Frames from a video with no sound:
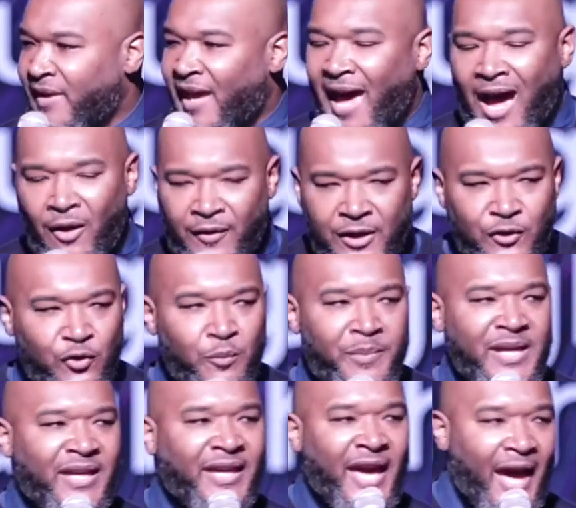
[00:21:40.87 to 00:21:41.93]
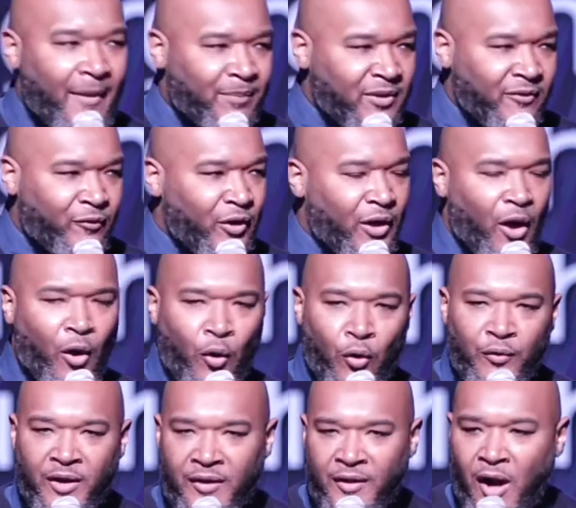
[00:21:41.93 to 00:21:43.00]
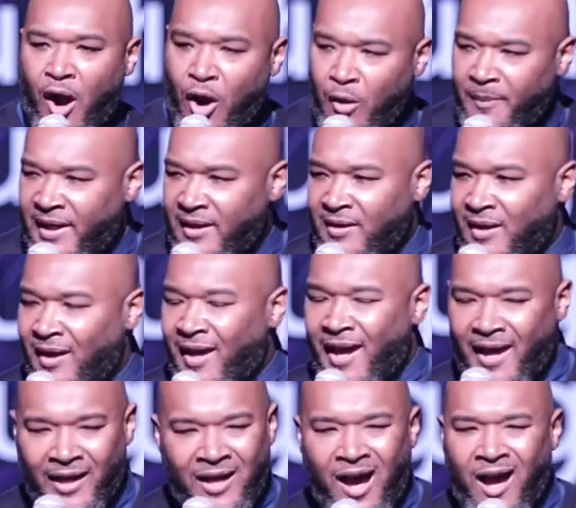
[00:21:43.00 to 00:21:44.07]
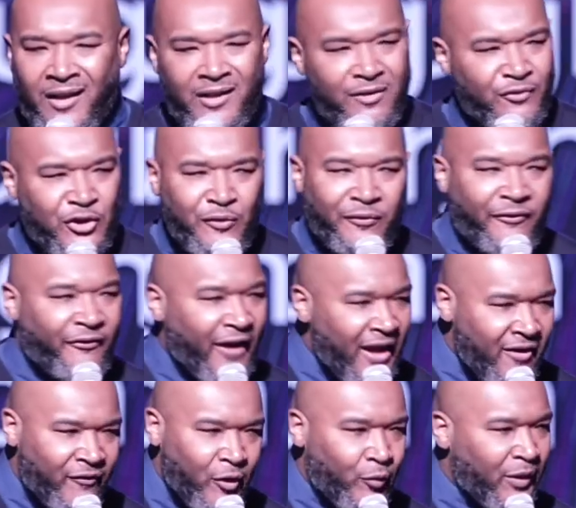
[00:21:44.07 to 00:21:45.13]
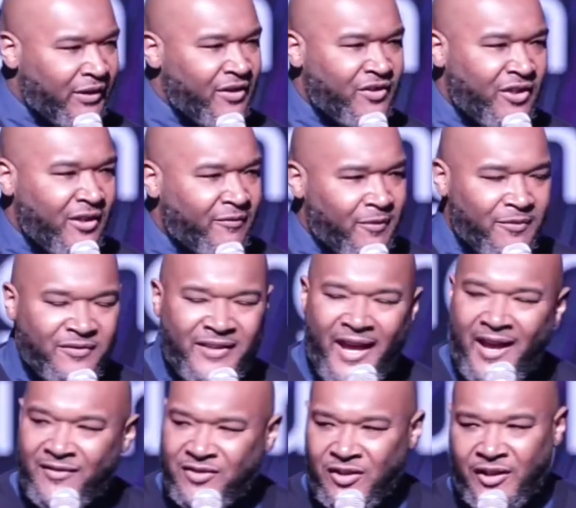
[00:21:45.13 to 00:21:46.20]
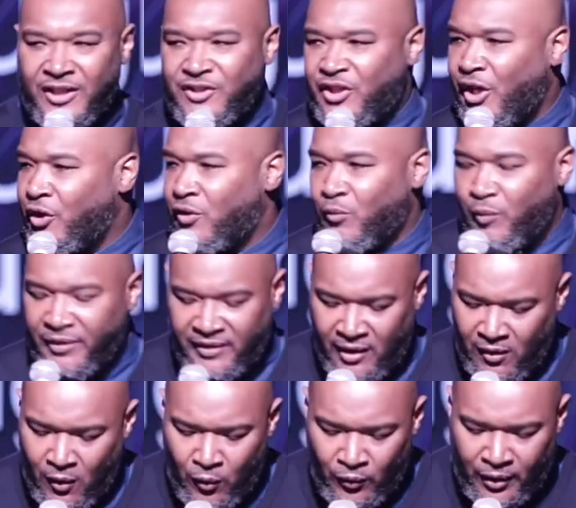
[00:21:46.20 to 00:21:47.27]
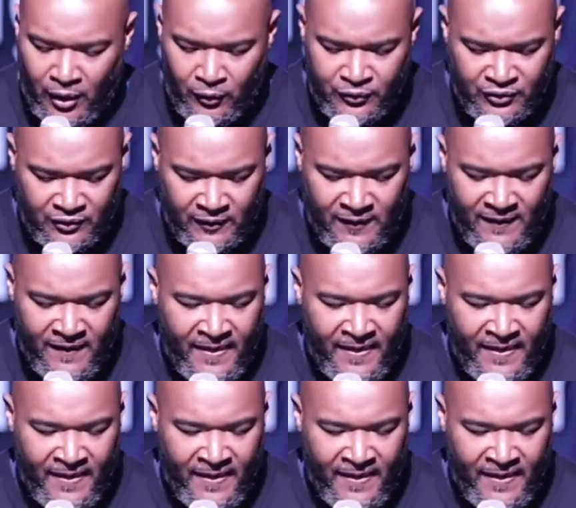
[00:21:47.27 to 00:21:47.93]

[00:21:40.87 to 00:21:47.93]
How can you be captive with a whole other army and God gives you favor with the chief of staff to continue with their own culture?